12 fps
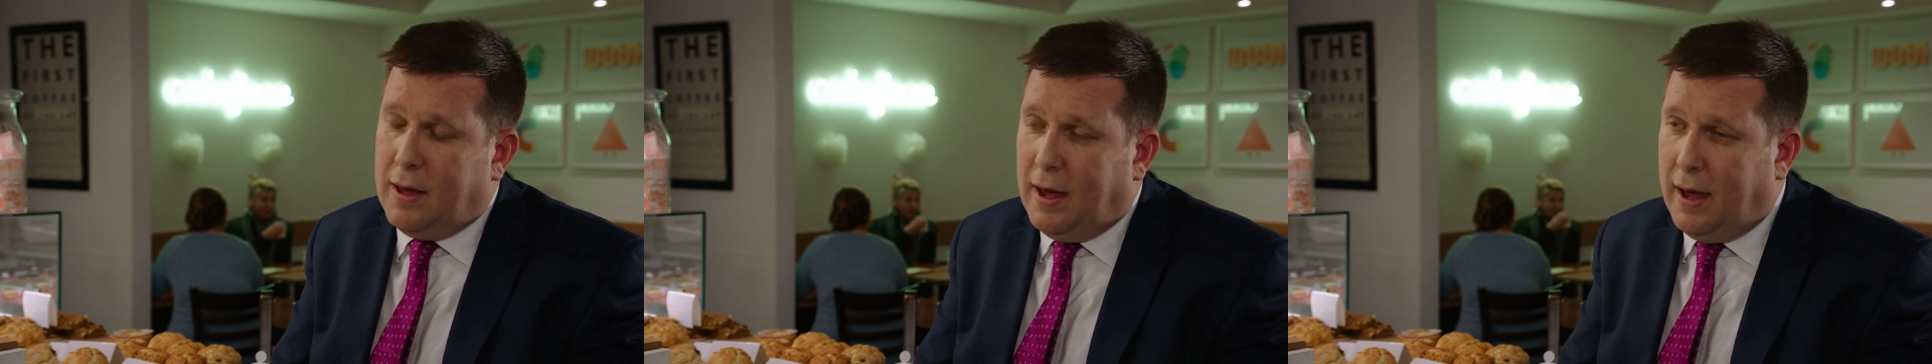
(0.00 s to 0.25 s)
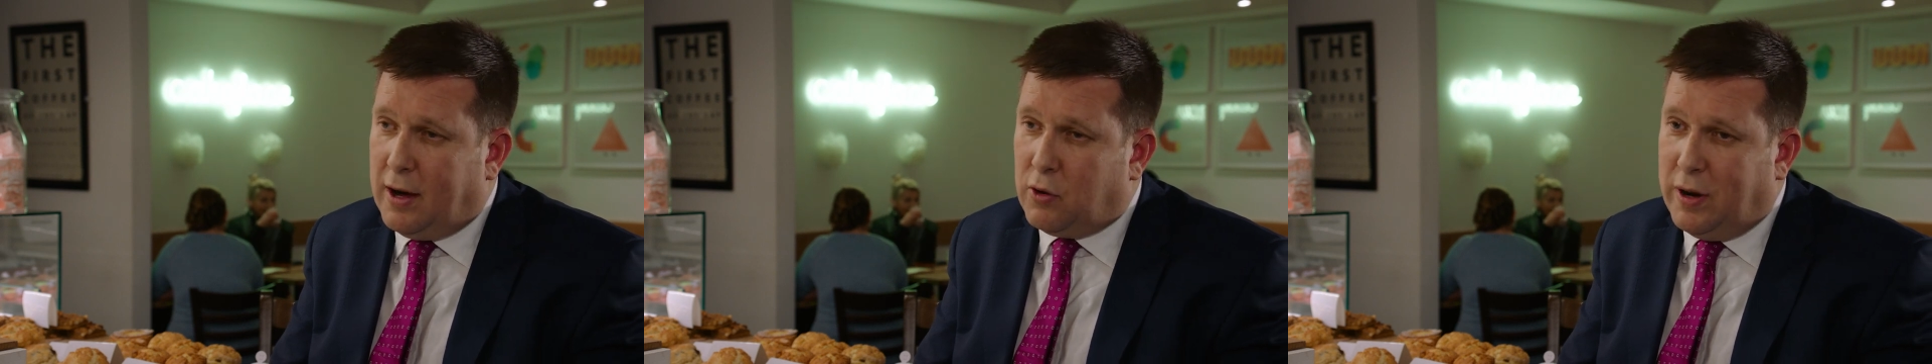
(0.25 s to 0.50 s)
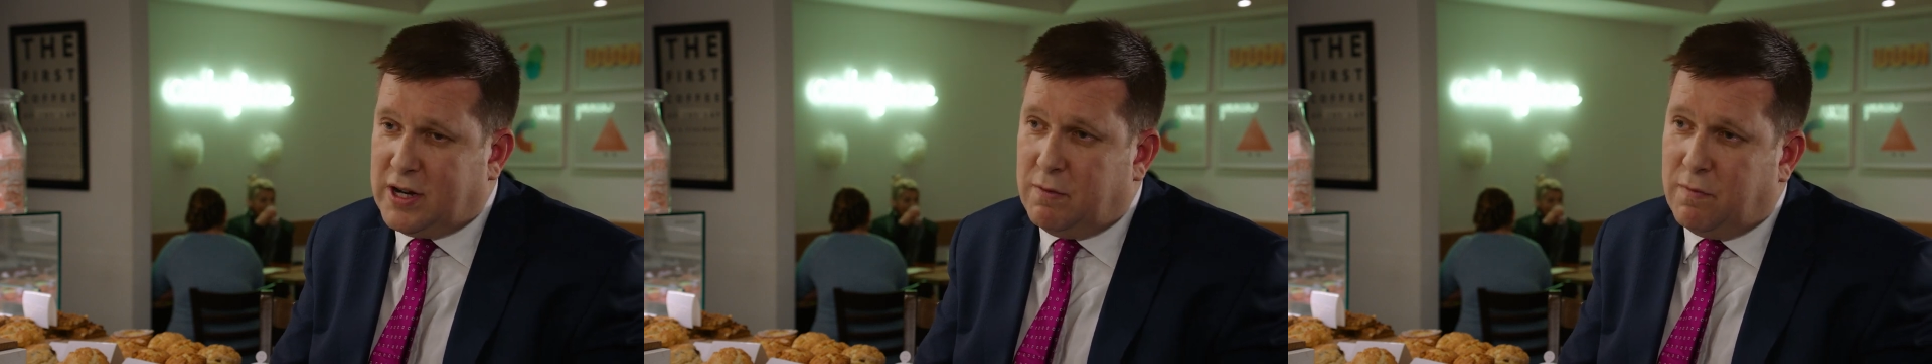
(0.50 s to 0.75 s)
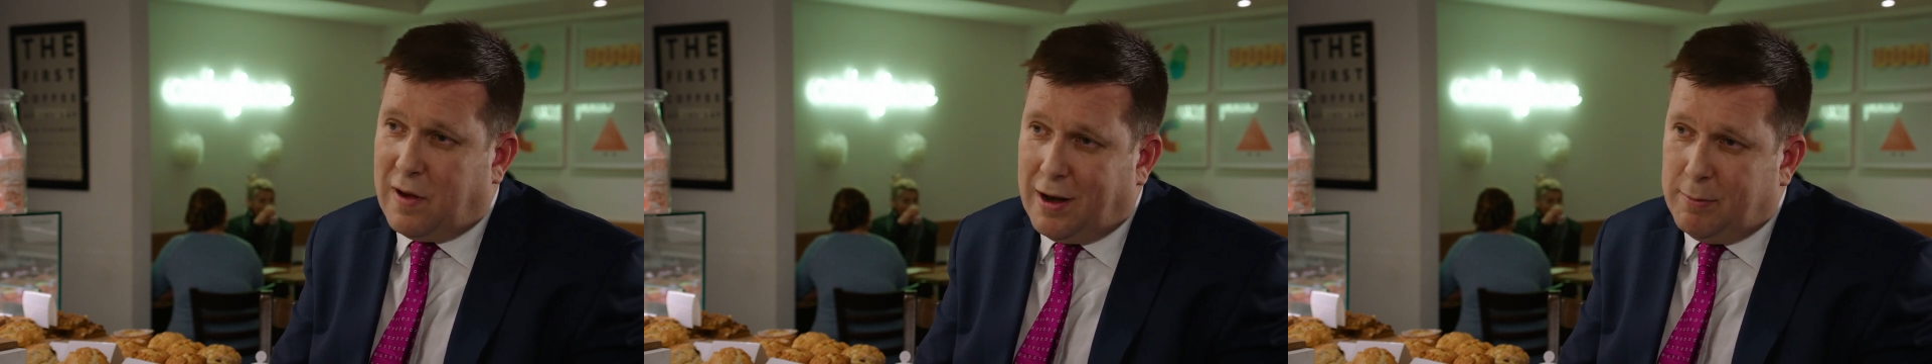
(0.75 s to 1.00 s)
uh, great
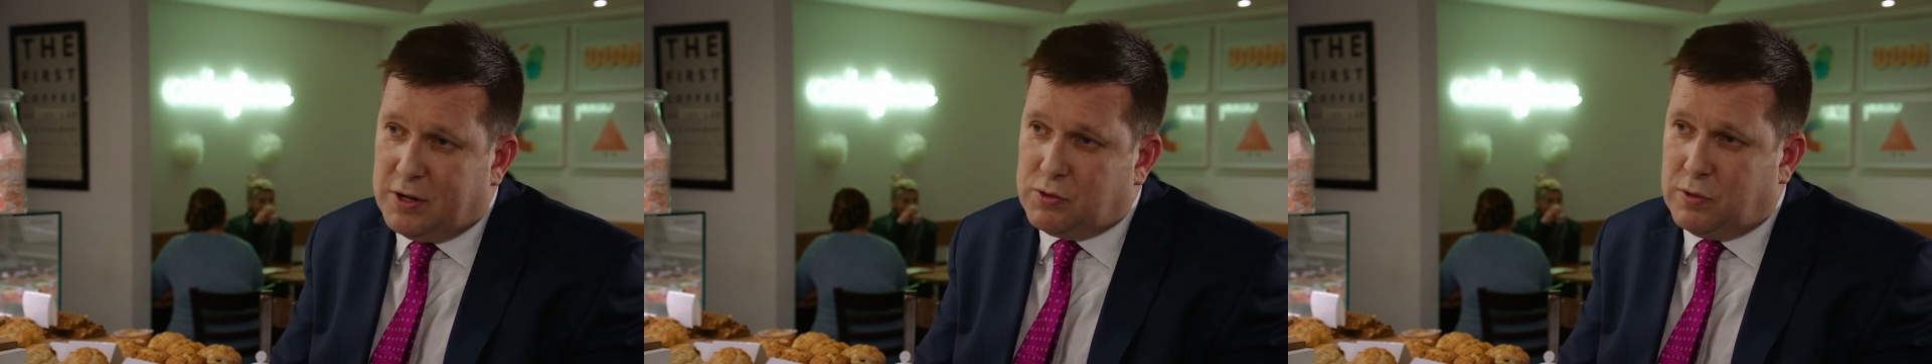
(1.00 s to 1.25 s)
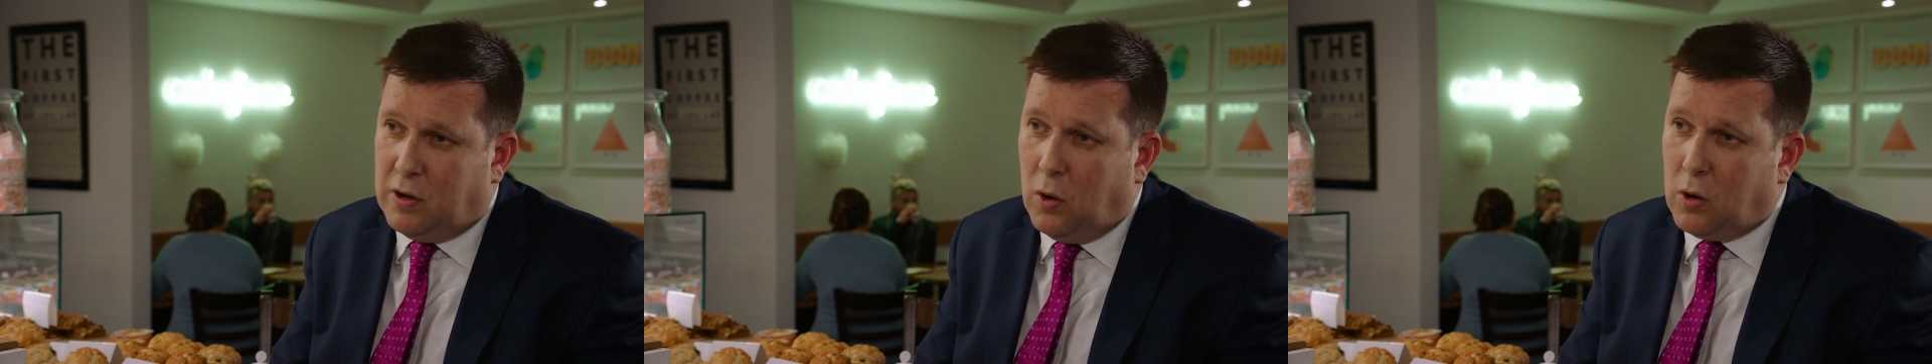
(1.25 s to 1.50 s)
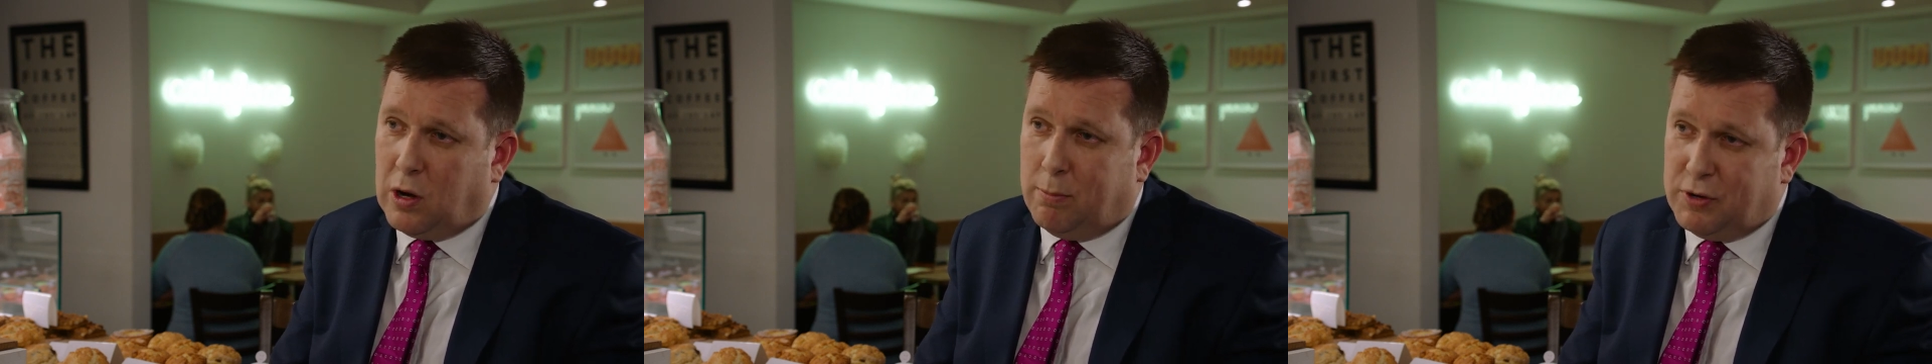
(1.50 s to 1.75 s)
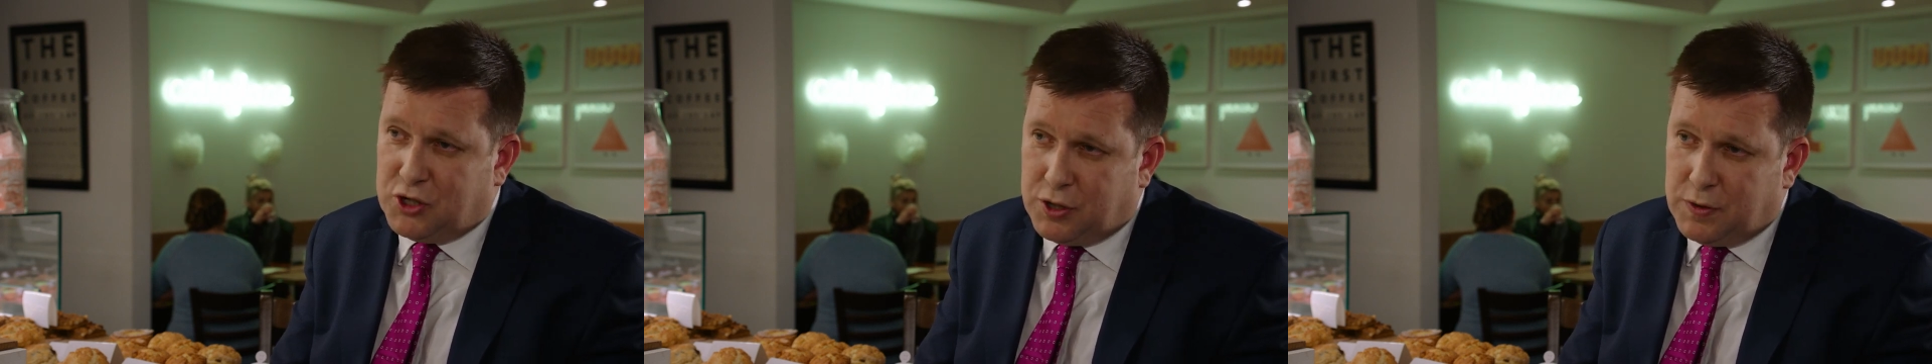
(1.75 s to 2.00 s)
involvement with the local
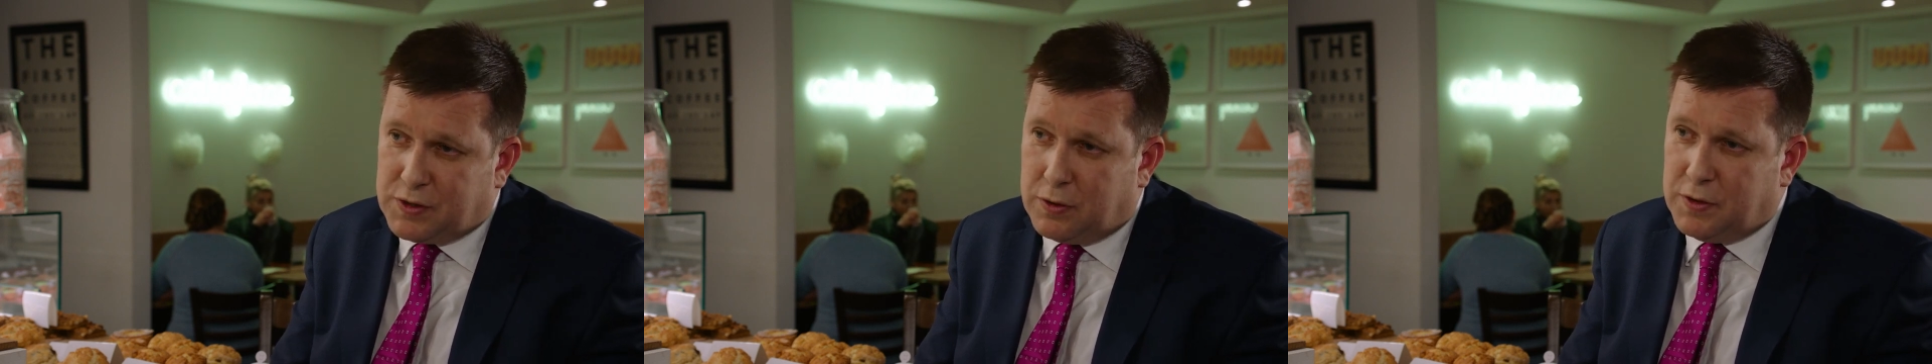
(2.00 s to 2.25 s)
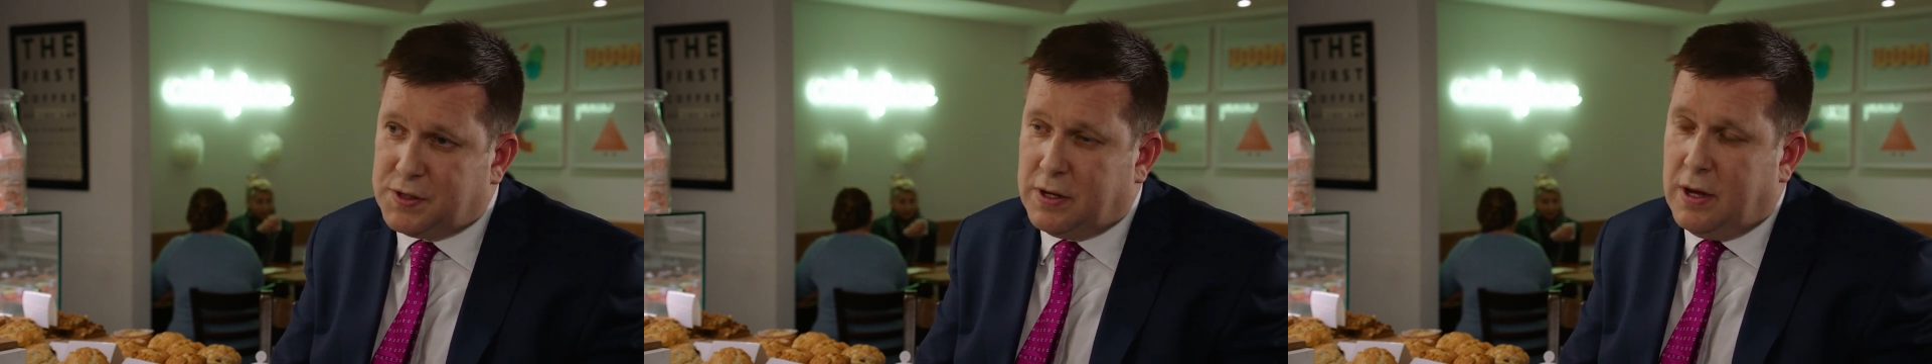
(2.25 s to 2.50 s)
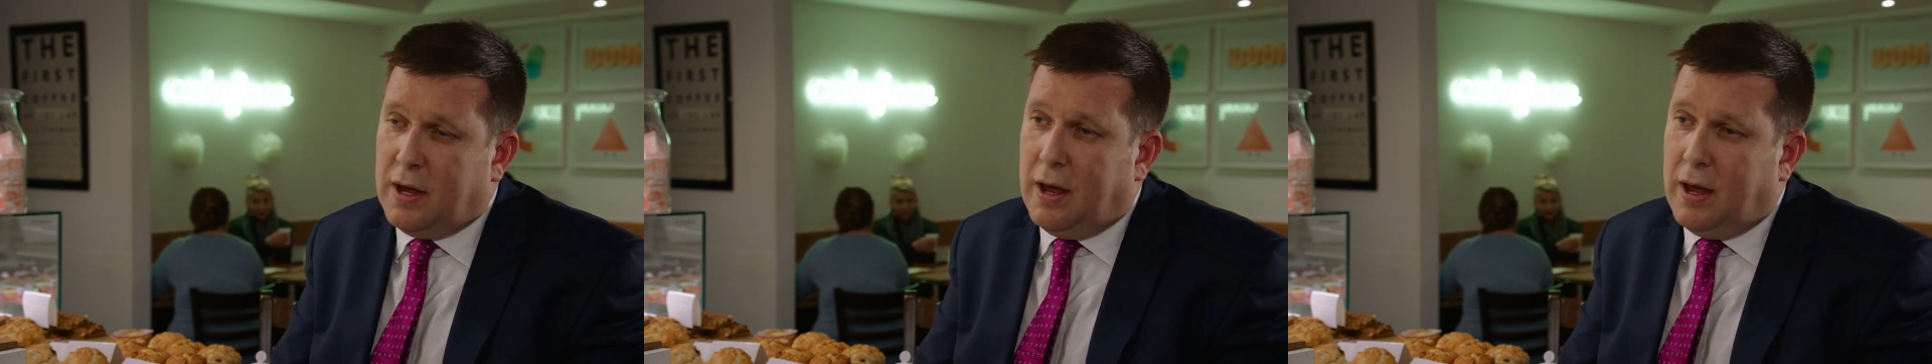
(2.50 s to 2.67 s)
producers,